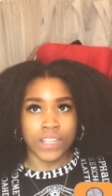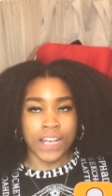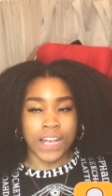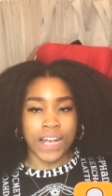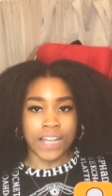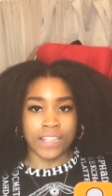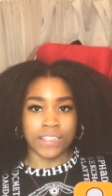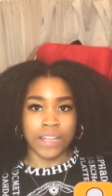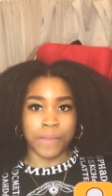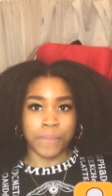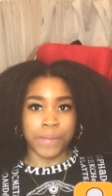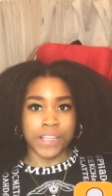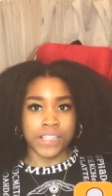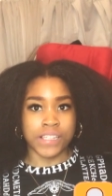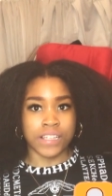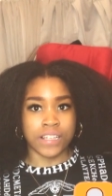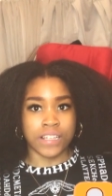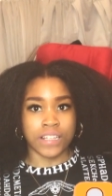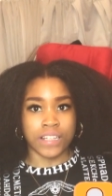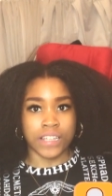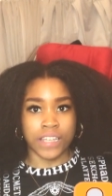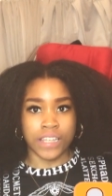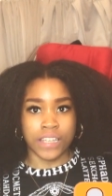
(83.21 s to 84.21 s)
and I
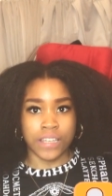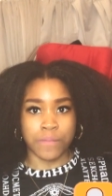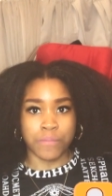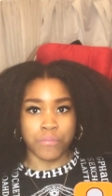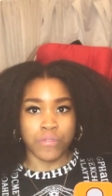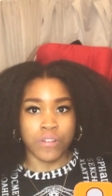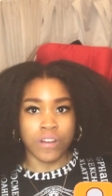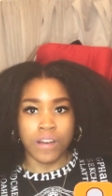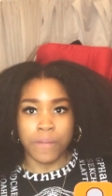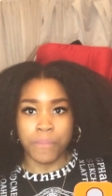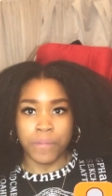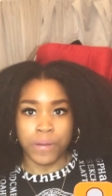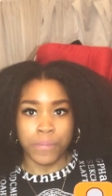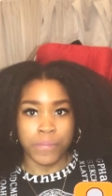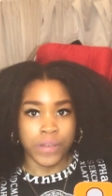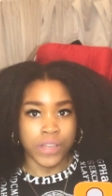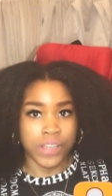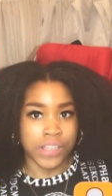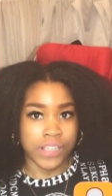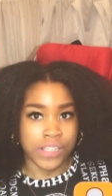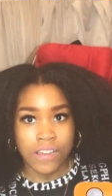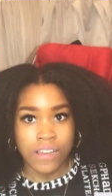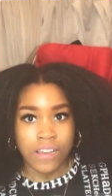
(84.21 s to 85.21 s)
basically put up a
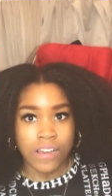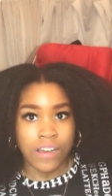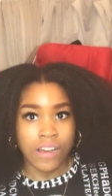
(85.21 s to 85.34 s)
post